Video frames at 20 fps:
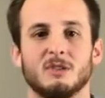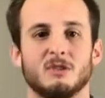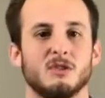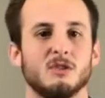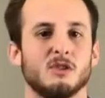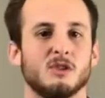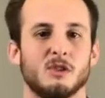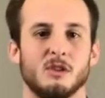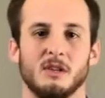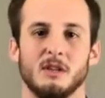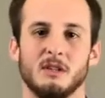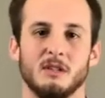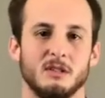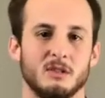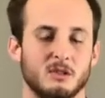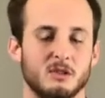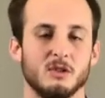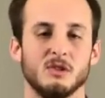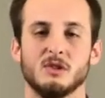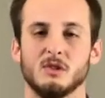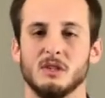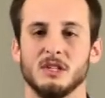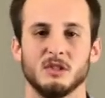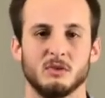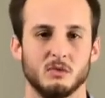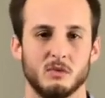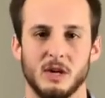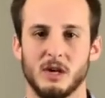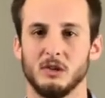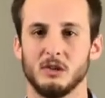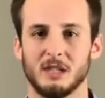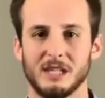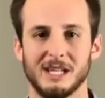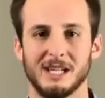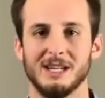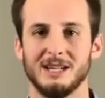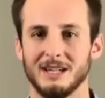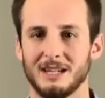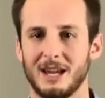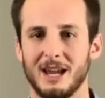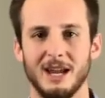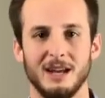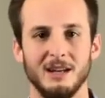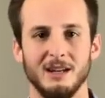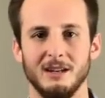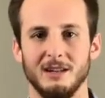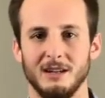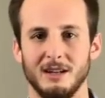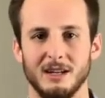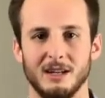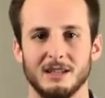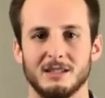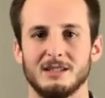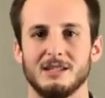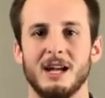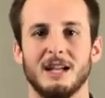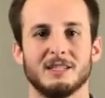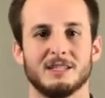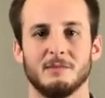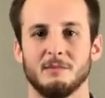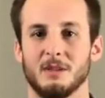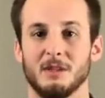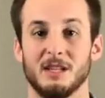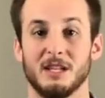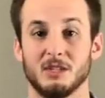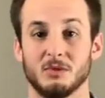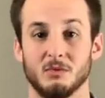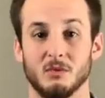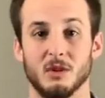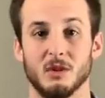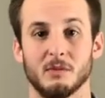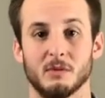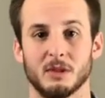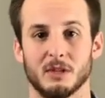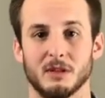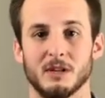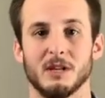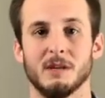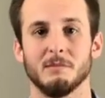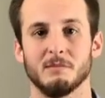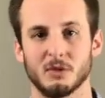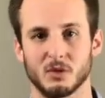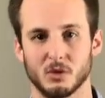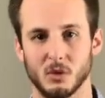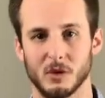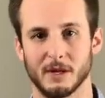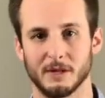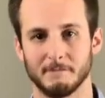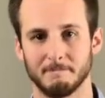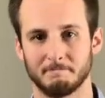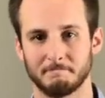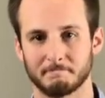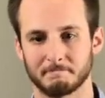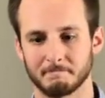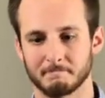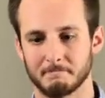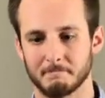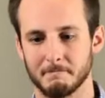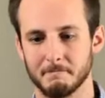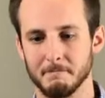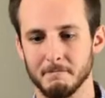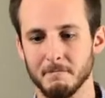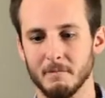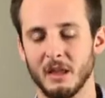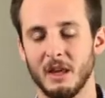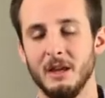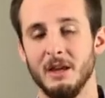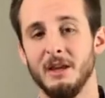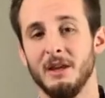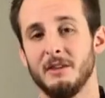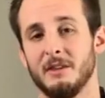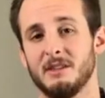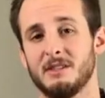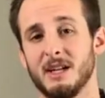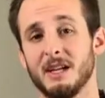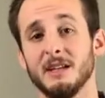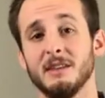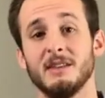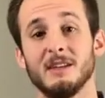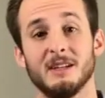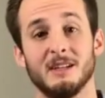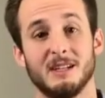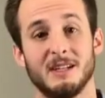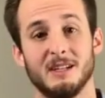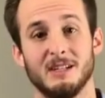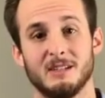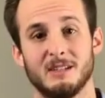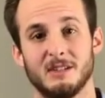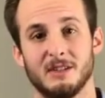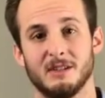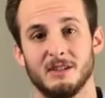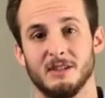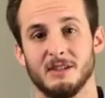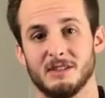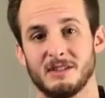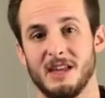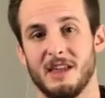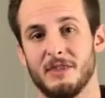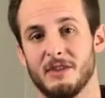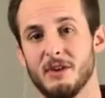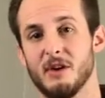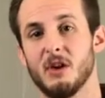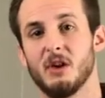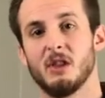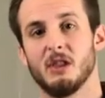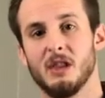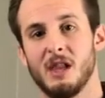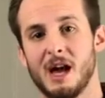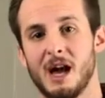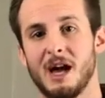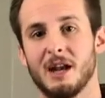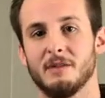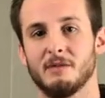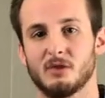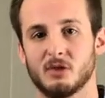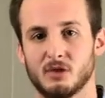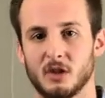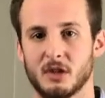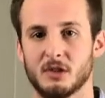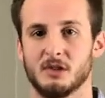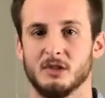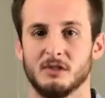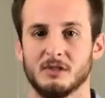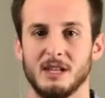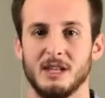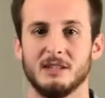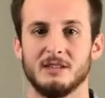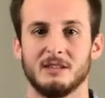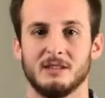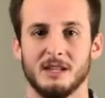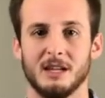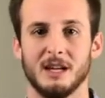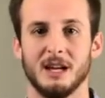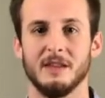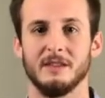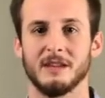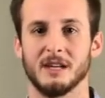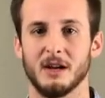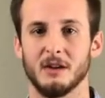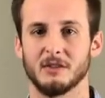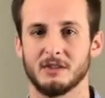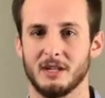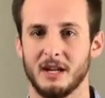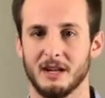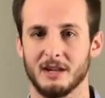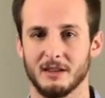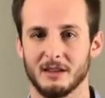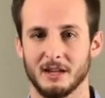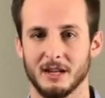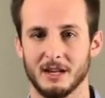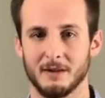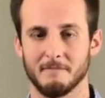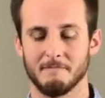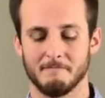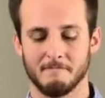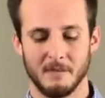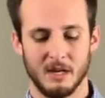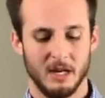surgery is rarely indicated and it's not something that's wrong with your hip joint. The second thing to consider is that there are a lot of structures that sit on the outside of the hip.